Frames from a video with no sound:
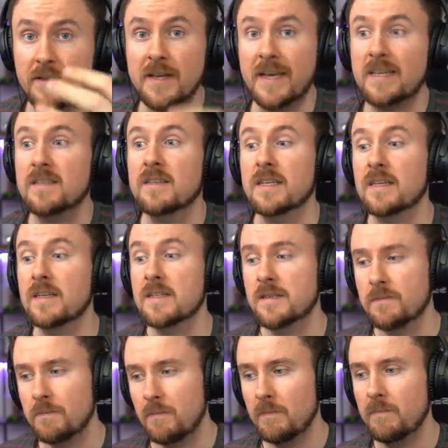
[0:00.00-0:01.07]
next thing is,
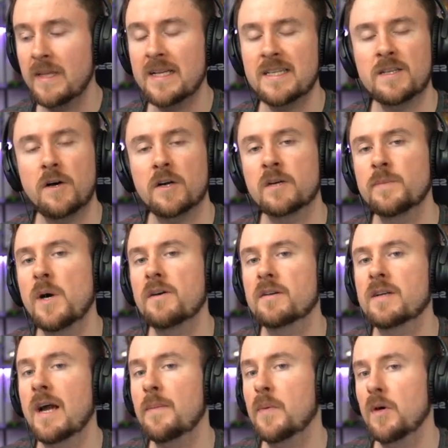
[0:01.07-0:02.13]
let's talk about a
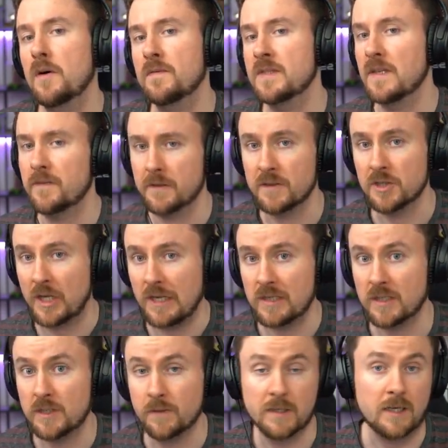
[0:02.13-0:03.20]
couple of different
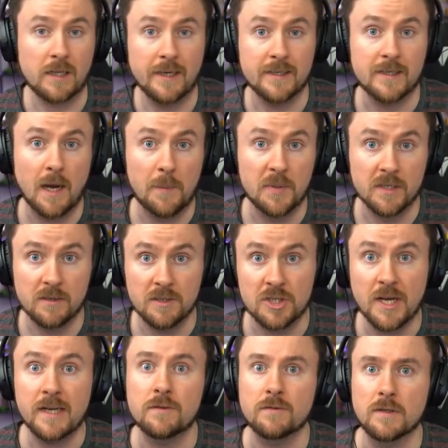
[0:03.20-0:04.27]
changes to the clan capital in
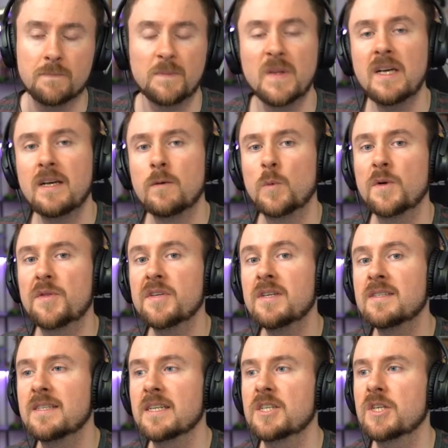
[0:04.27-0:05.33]
general. With the
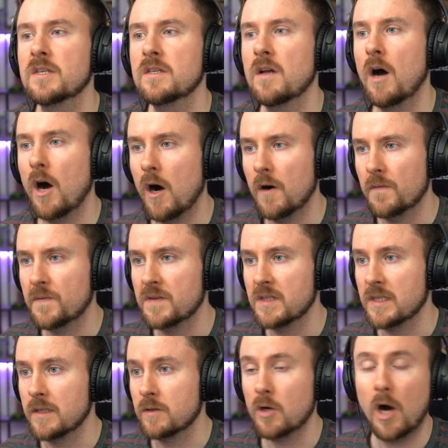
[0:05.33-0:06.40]
addition of
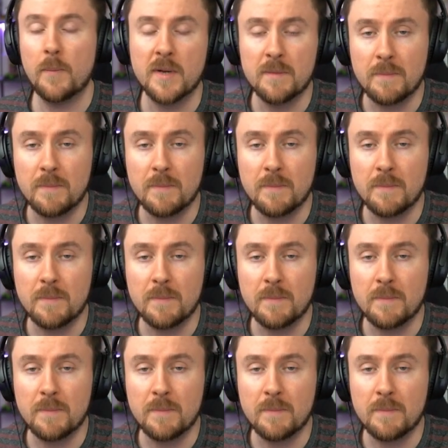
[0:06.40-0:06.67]
the Goblin